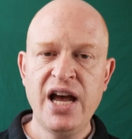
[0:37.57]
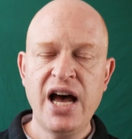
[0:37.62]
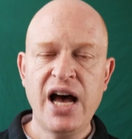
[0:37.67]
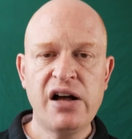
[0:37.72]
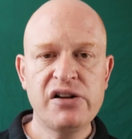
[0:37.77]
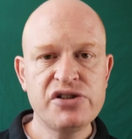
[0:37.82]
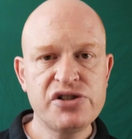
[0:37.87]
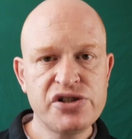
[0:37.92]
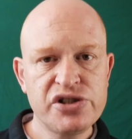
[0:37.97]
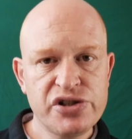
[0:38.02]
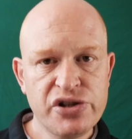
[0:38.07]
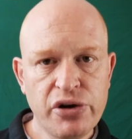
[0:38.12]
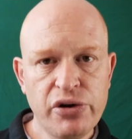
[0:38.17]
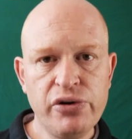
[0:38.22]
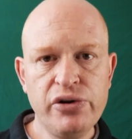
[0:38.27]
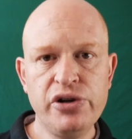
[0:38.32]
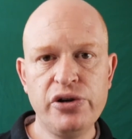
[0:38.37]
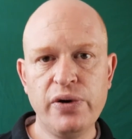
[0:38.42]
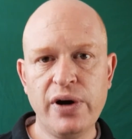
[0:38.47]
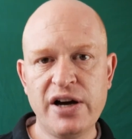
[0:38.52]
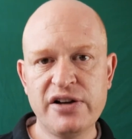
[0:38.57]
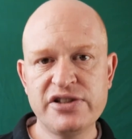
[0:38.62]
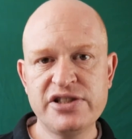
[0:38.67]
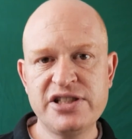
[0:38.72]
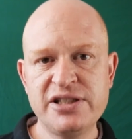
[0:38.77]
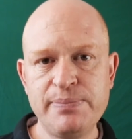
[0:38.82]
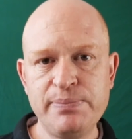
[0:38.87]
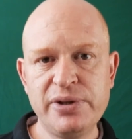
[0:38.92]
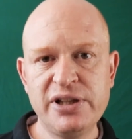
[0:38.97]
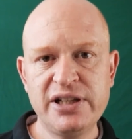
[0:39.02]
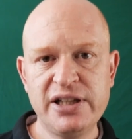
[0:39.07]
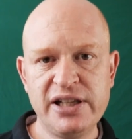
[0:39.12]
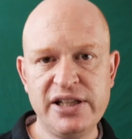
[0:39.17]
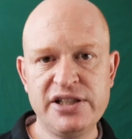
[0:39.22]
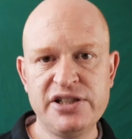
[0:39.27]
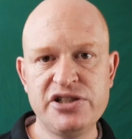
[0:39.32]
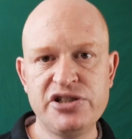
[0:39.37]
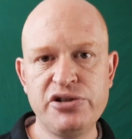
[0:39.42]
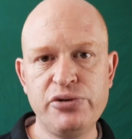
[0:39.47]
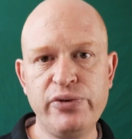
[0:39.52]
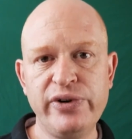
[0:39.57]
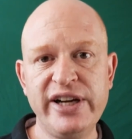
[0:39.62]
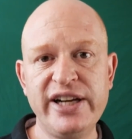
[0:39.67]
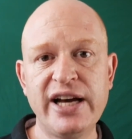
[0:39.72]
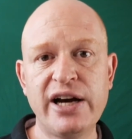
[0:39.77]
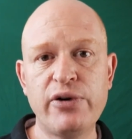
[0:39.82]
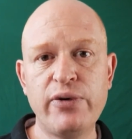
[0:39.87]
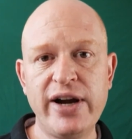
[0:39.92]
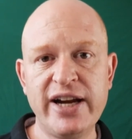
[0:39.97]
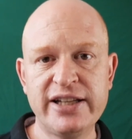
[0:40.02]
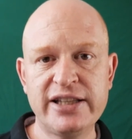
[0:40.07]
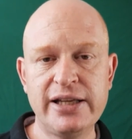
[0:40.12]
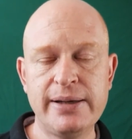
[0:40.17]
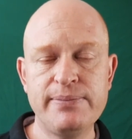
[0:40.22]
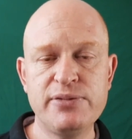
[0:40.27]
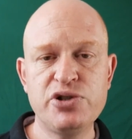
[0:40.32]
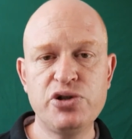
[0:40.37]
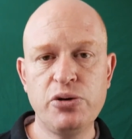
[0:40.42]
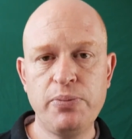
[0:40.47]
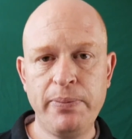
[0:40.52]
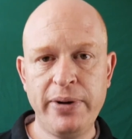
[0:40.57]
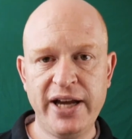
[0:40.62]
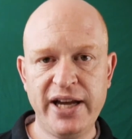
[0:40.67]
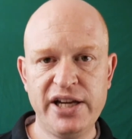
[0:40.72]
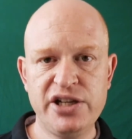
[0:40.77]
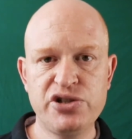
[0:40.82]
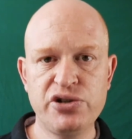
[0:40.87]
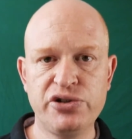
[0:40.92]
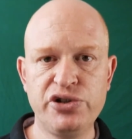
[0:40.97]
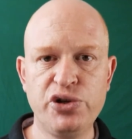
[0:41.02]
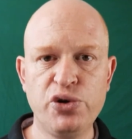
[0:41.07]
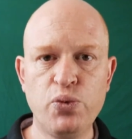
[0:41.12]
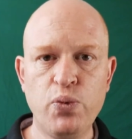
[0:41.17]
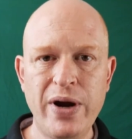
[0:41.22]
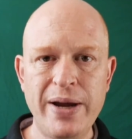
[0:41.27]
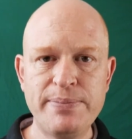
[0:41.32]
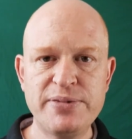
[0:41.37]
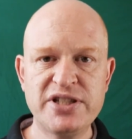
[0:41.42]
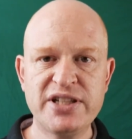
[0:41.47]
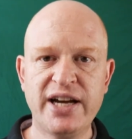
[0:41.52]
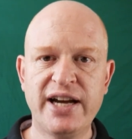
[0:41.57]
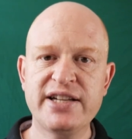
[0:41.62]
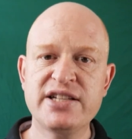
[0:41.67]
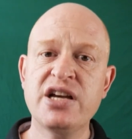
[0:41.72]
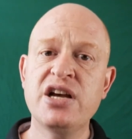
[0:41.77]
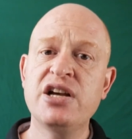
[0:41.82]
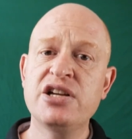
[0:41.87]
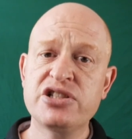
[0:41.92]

I'll show you how simple it is to redirect them to a page on your website.